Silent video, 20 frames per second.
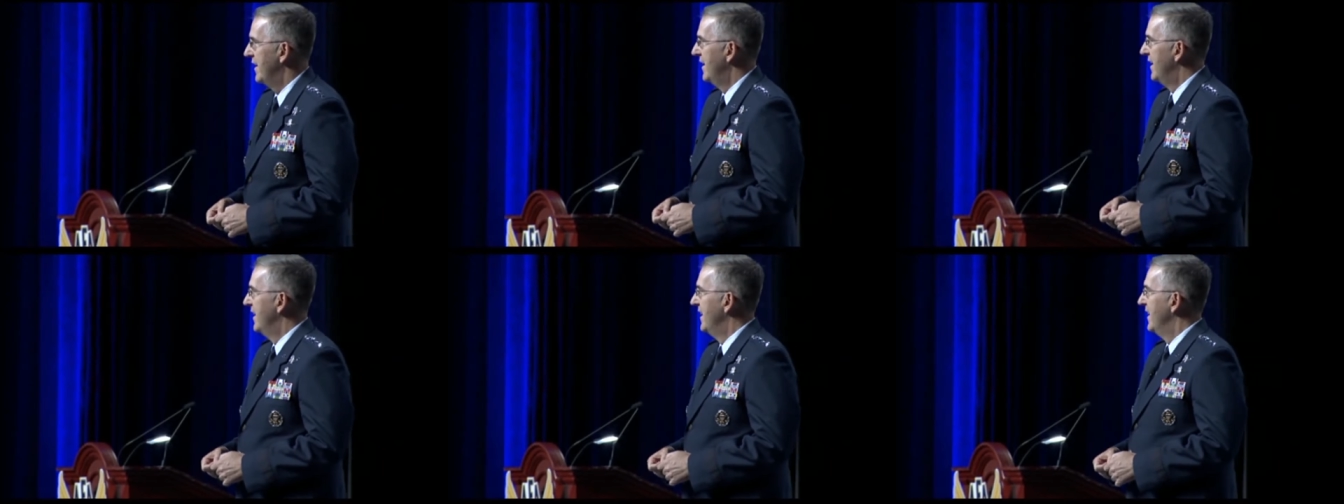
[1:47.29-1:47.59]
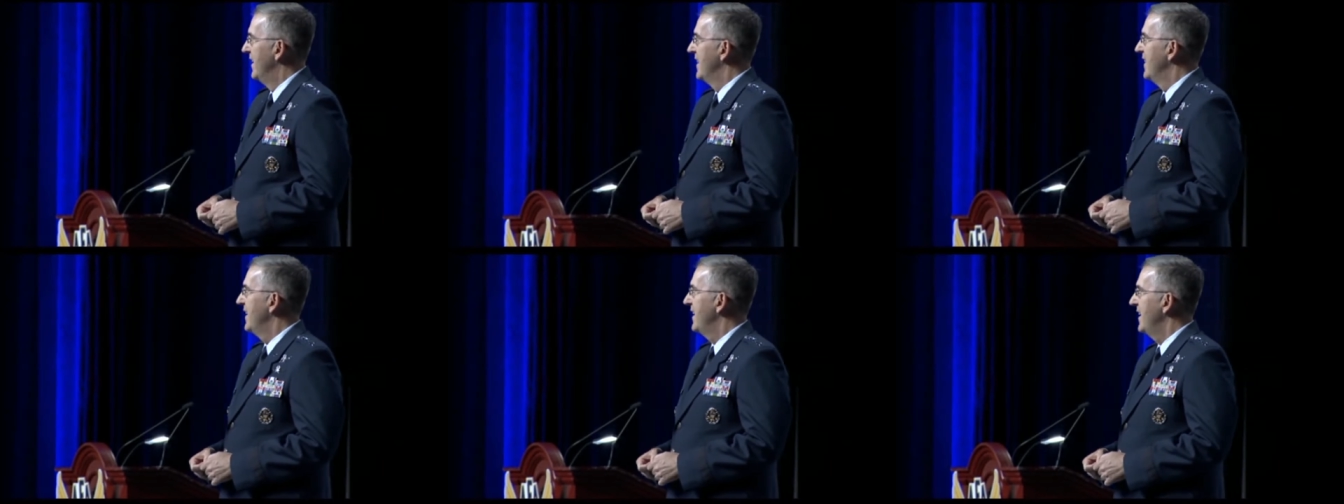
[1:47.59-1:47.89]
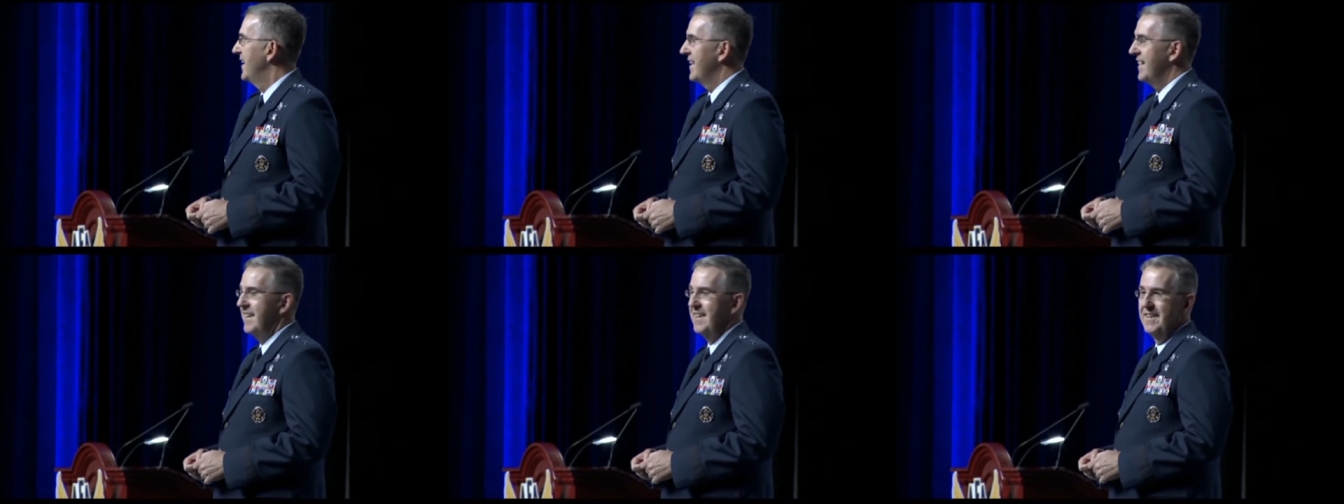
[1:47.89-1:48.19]
But
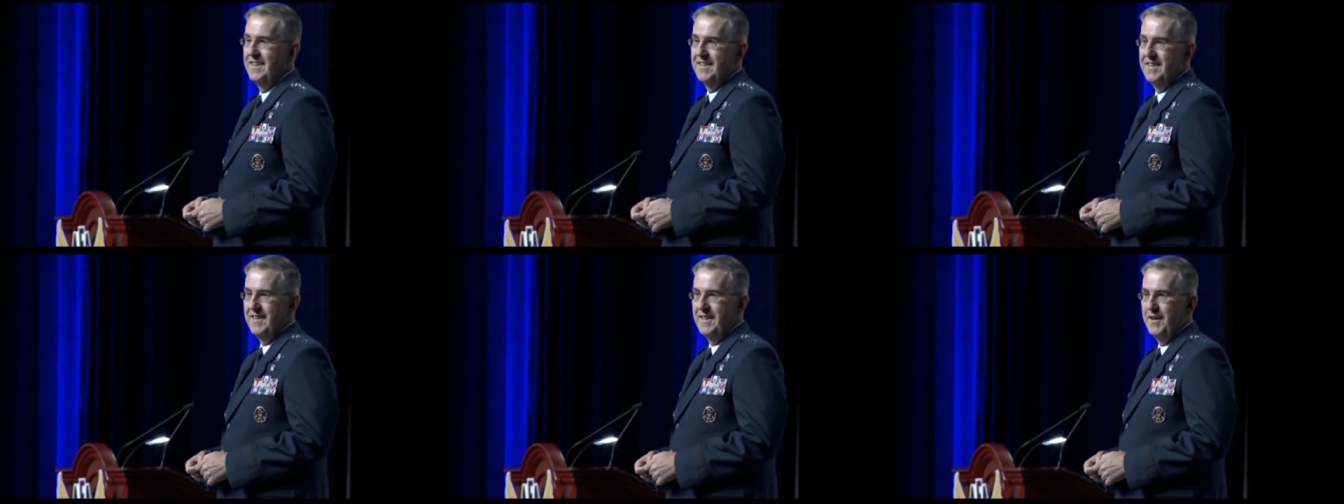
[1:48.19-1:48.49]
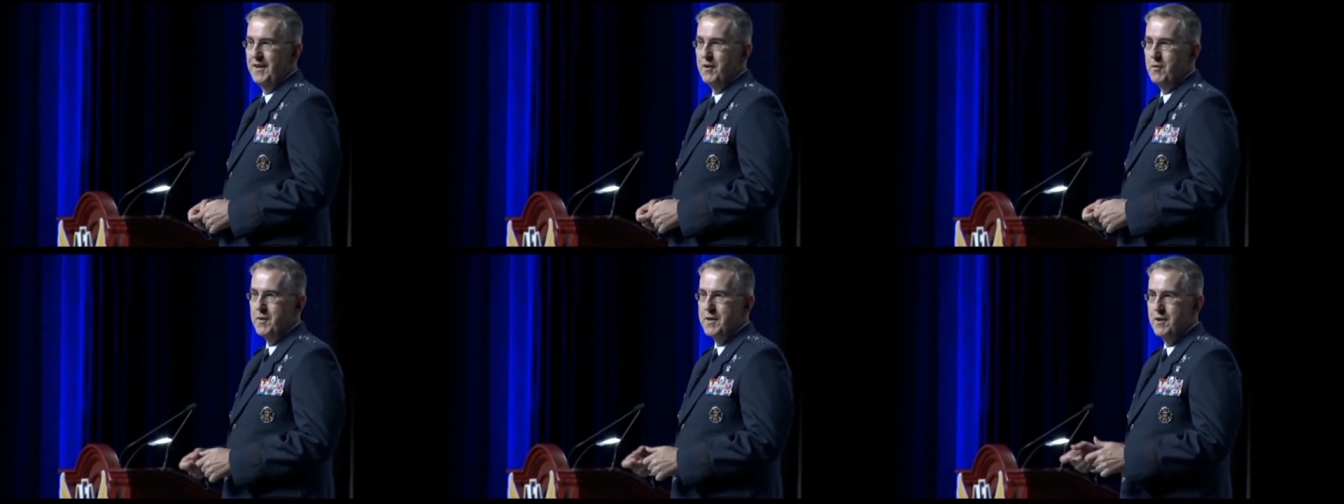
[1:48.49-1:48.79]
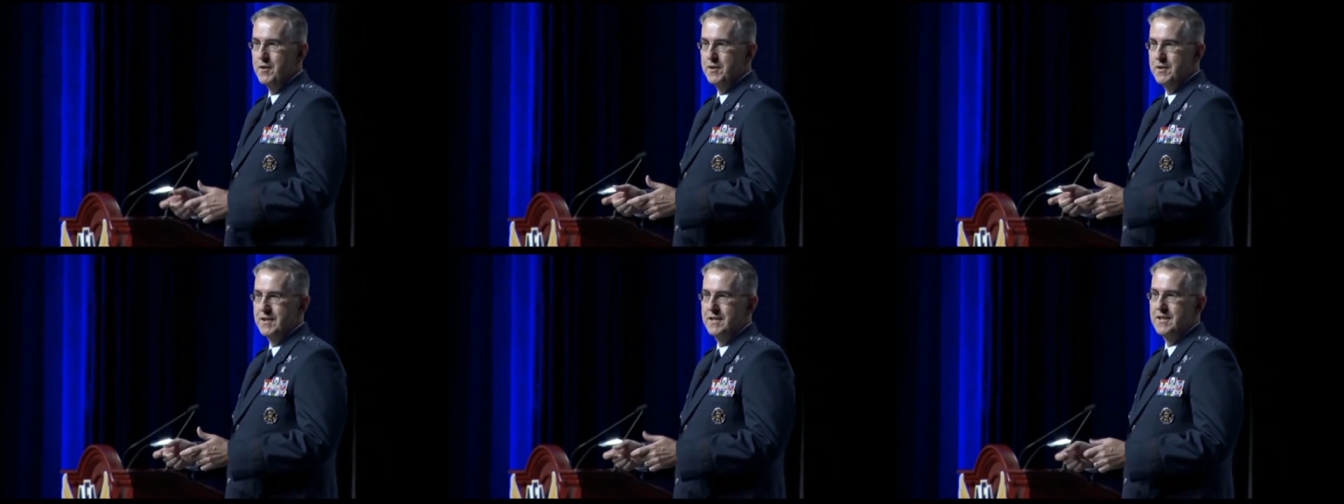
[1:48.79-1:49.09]
the, uh,
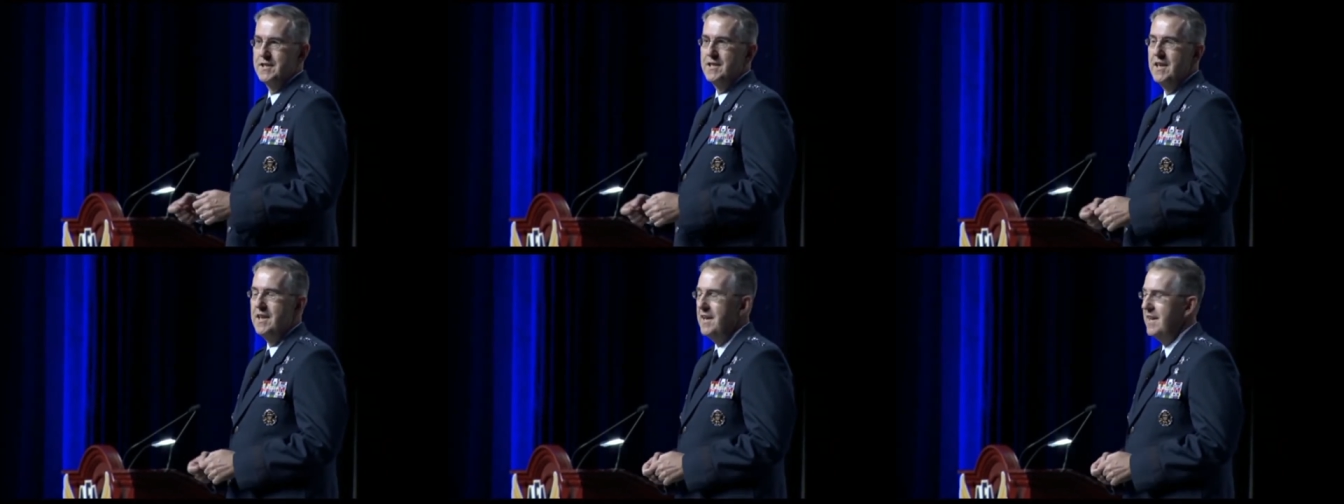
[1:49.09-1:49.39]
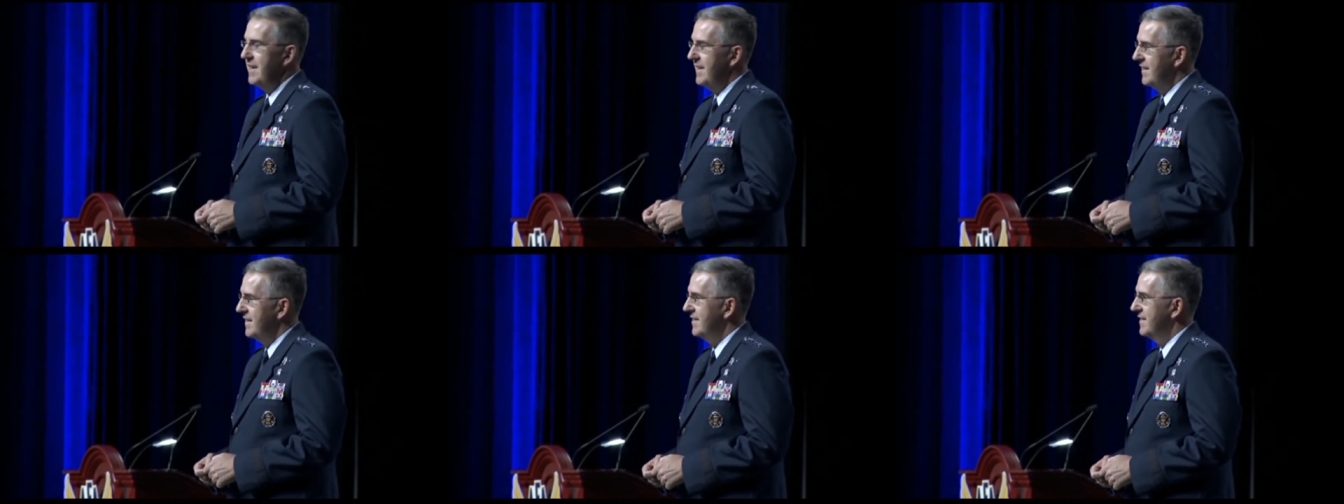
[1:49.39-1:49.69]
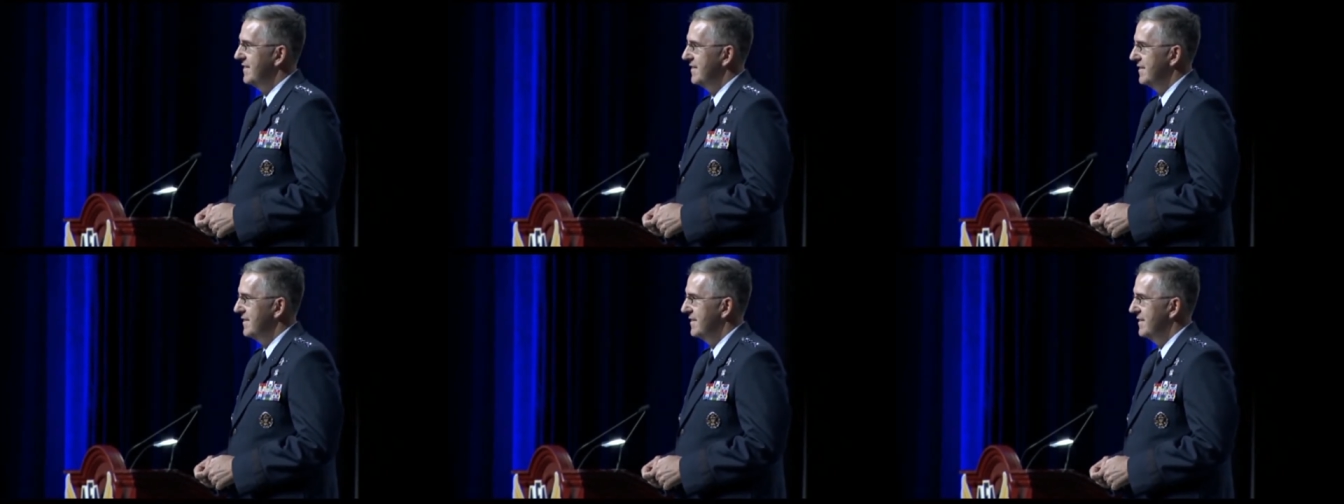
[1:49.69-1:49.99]
you know, when you
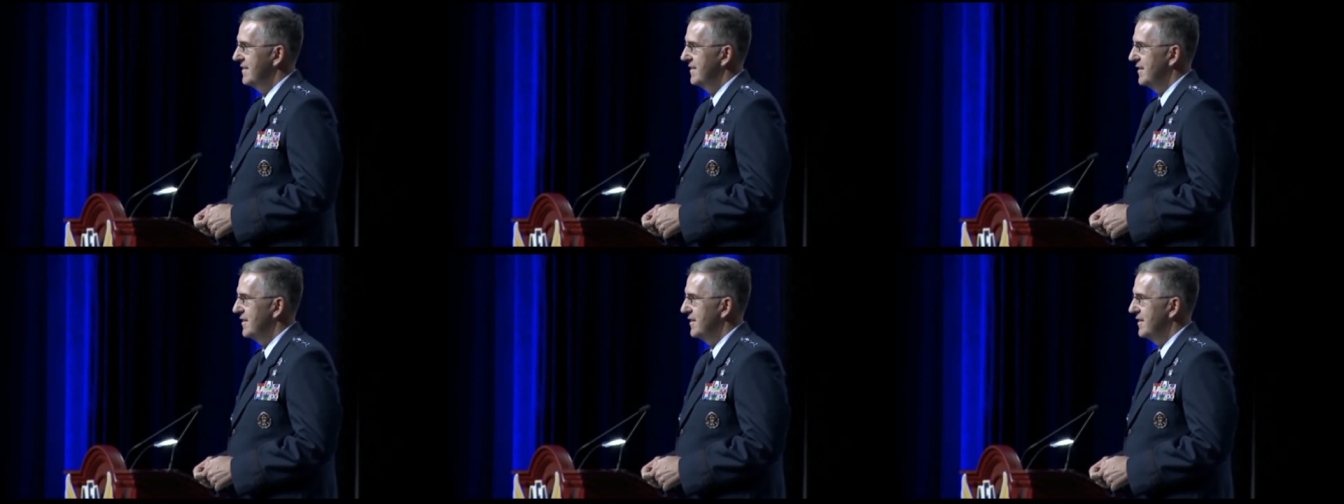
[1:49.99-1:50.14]
see